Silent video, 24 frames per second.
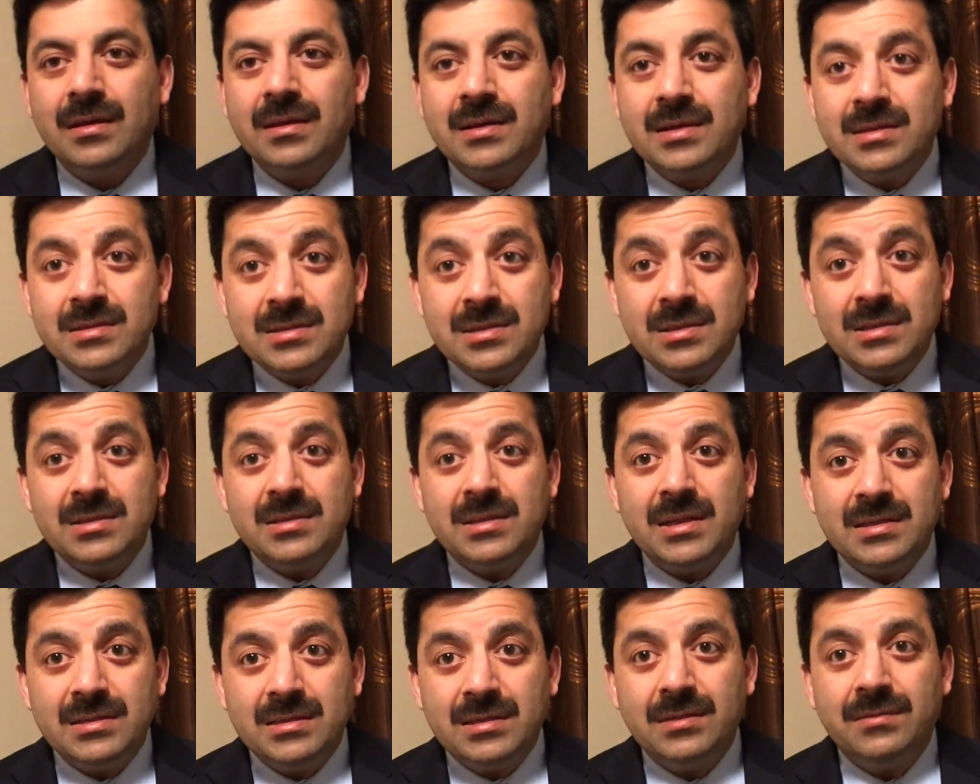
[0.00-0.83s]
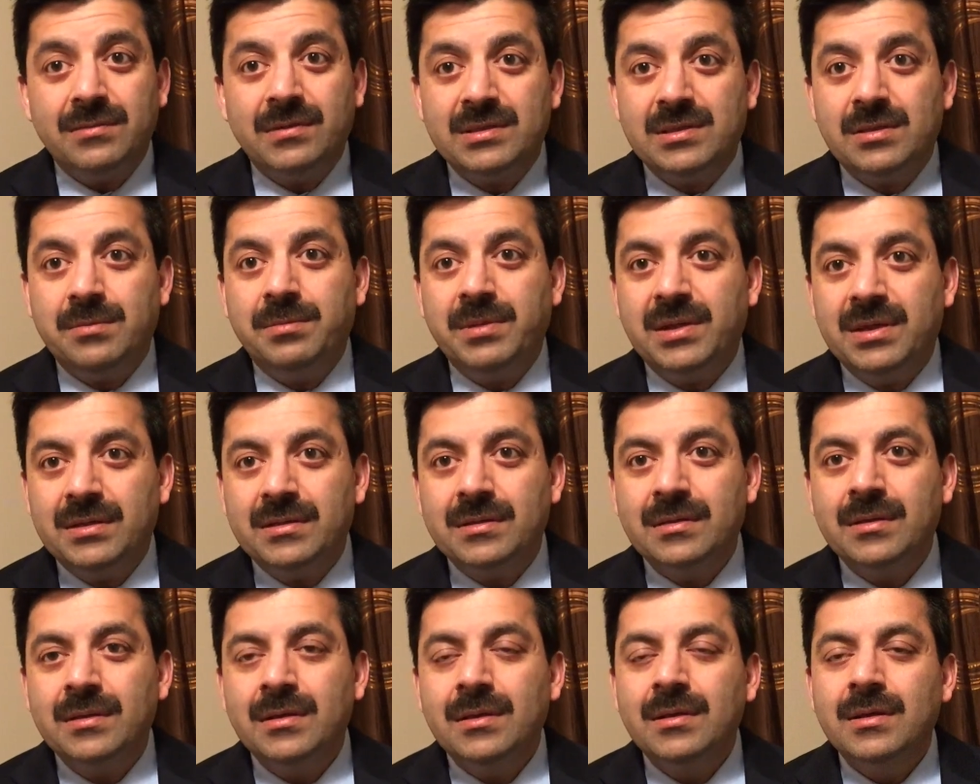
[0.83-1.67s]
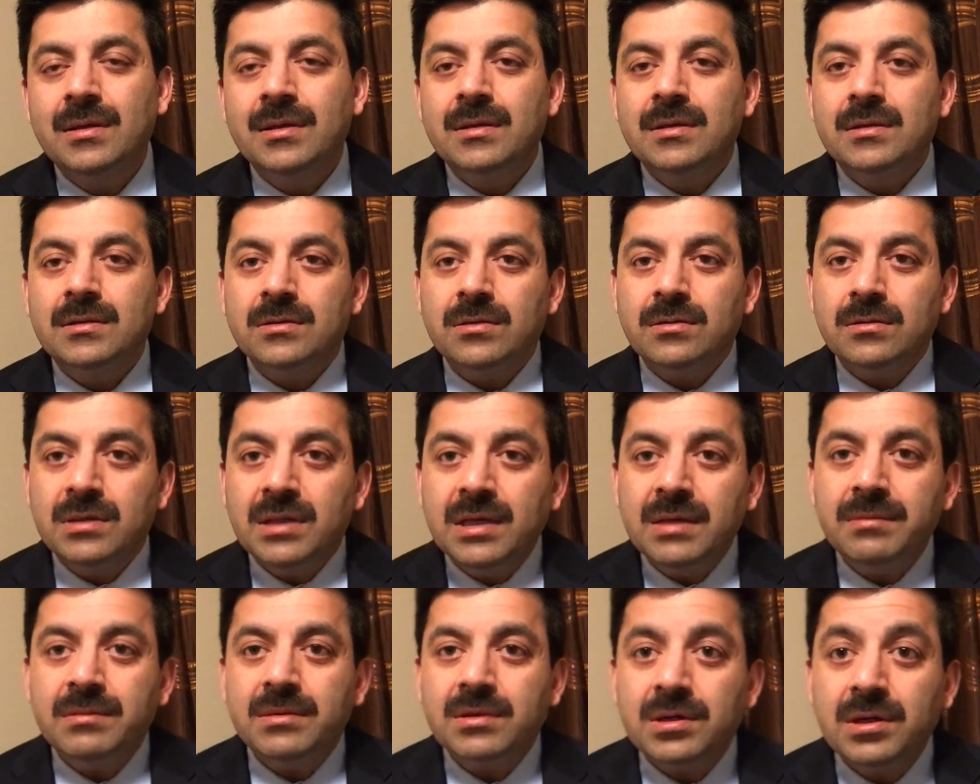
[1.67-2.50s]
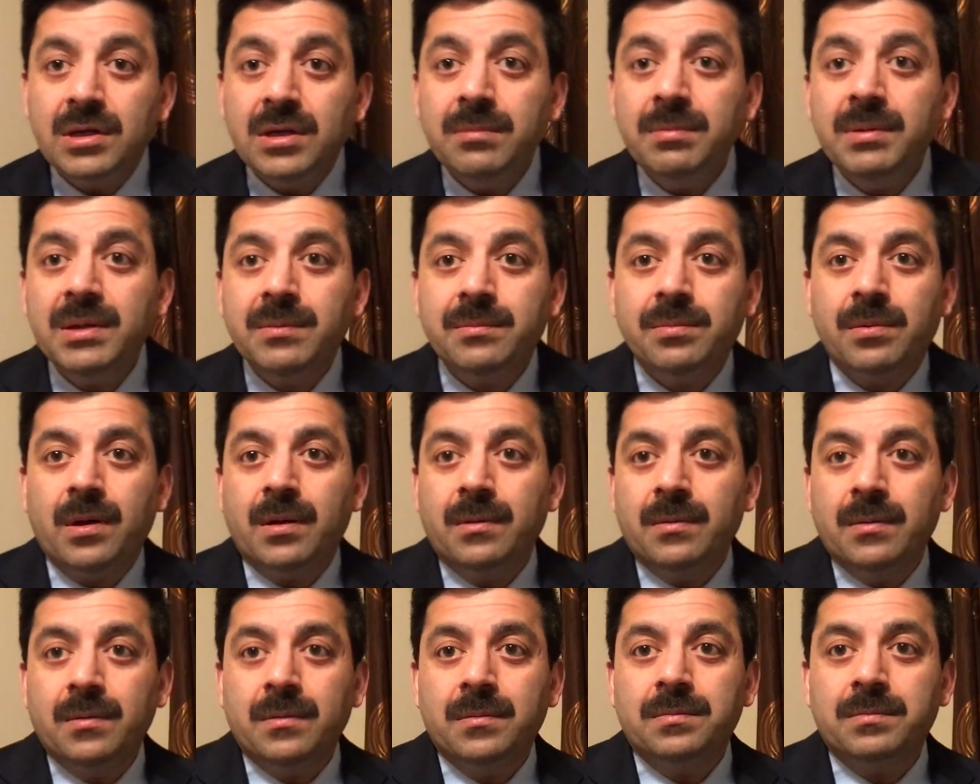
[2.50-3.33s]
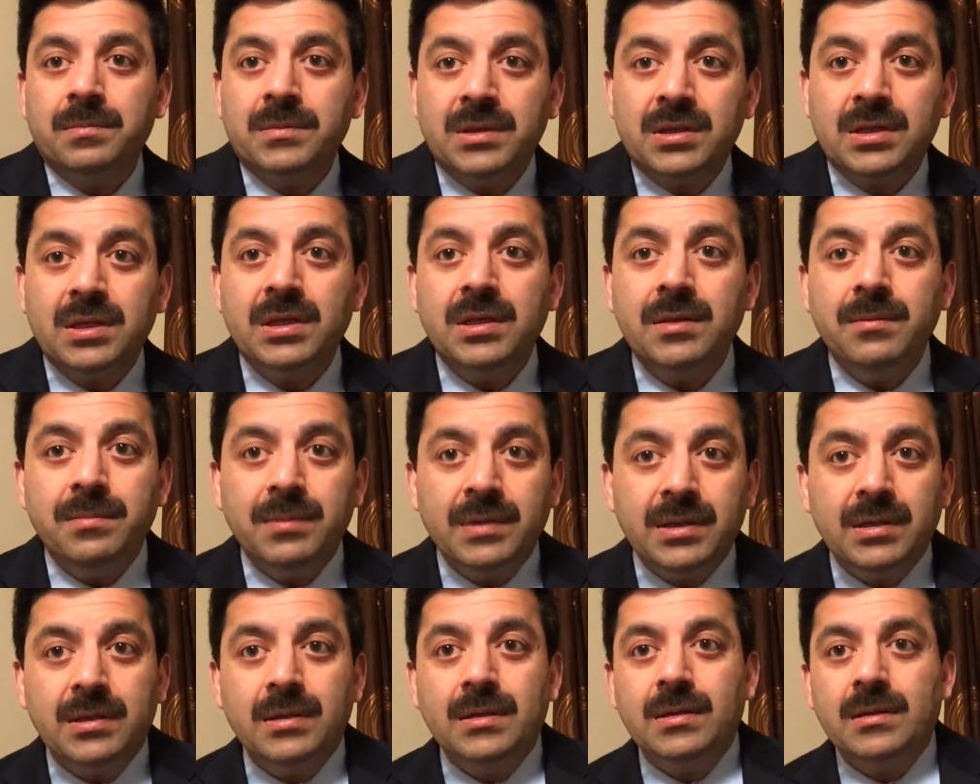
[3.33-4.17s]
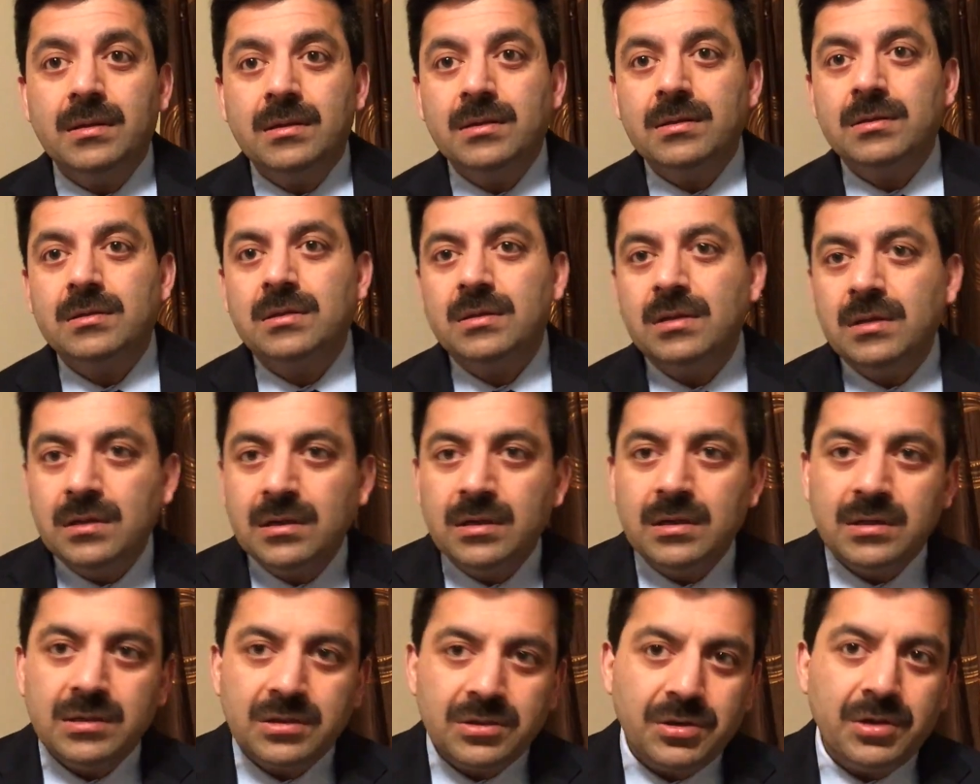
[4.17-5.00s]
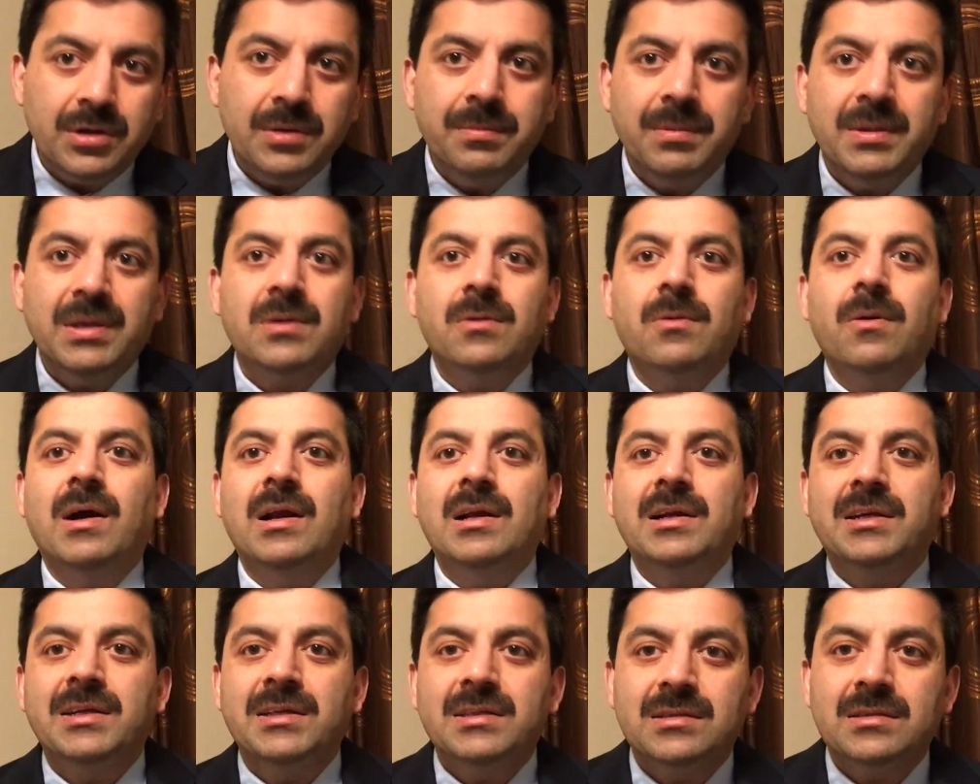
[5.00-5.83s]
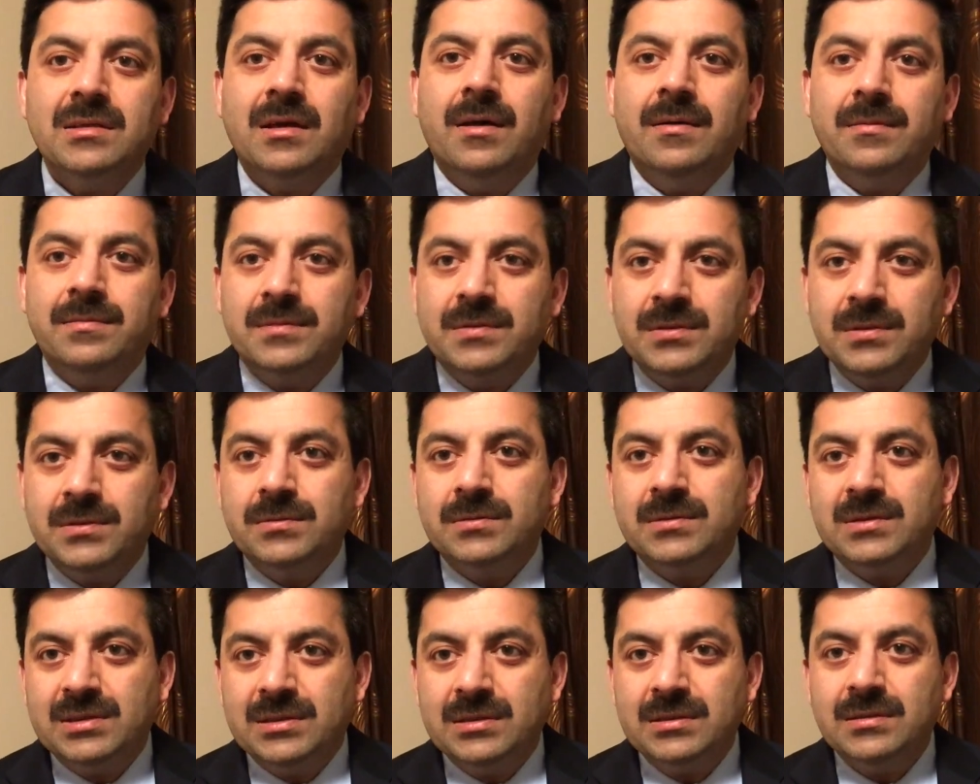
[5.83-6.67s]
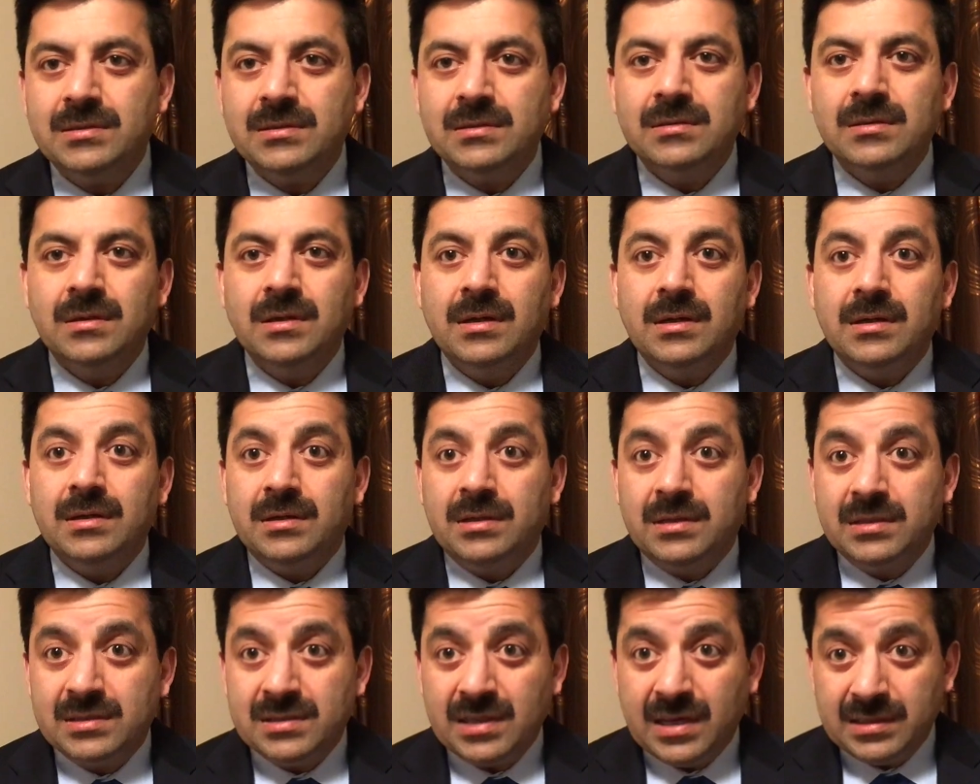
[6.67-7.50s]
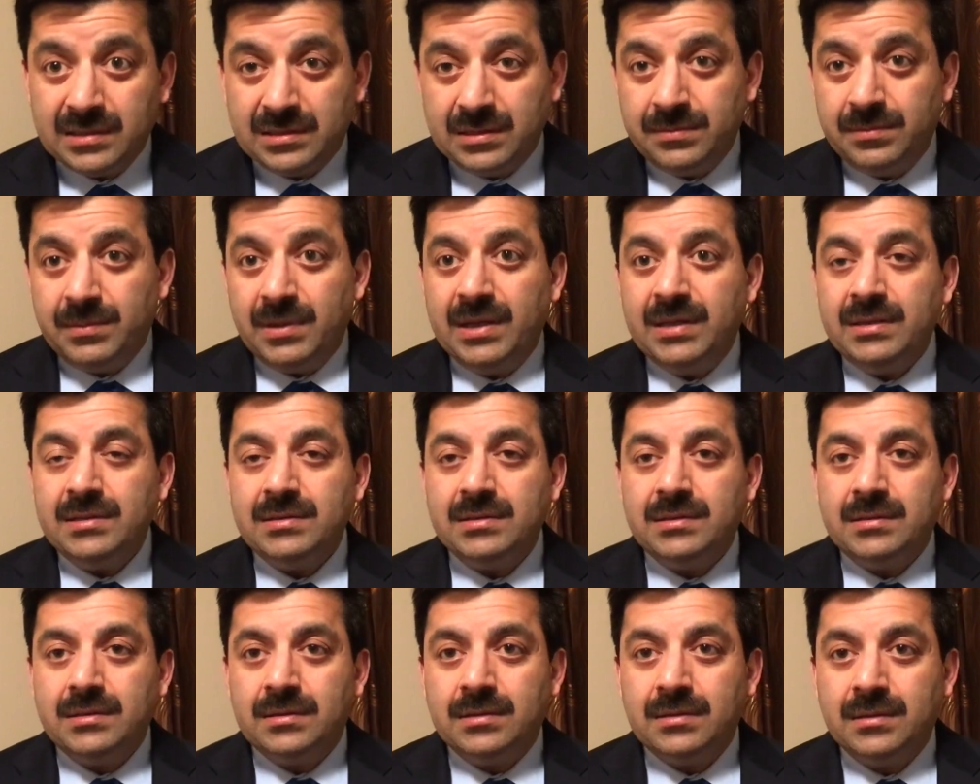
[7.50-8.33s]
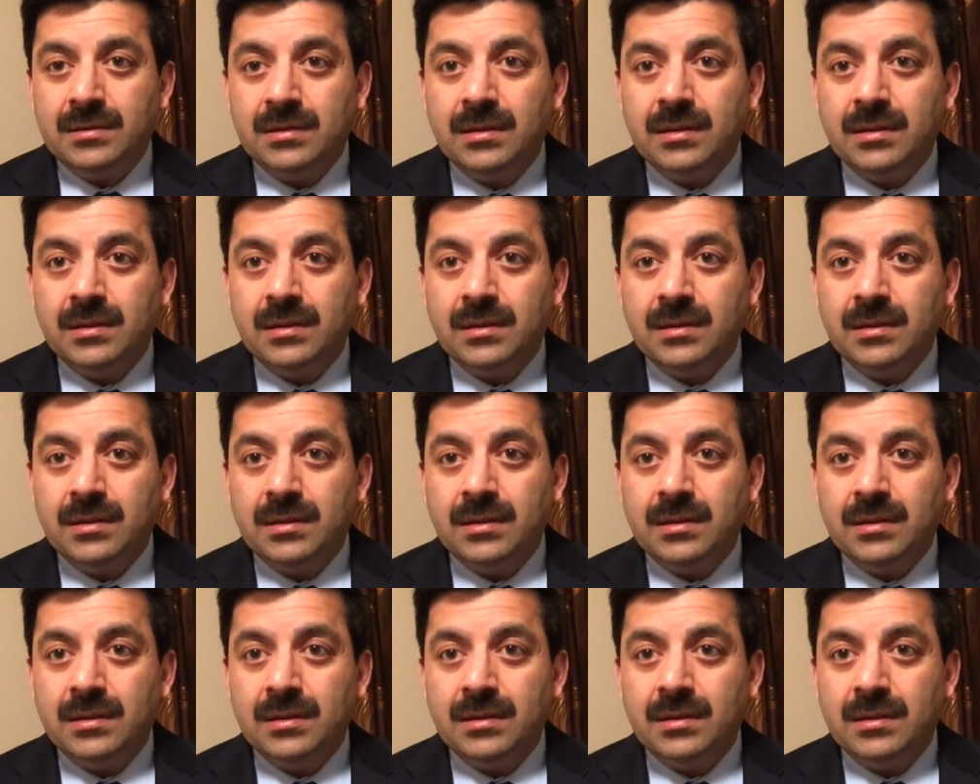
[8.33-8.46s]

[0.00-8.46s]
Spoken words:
Consistency was a big. So the three big qualities of CEOs is decisiveness,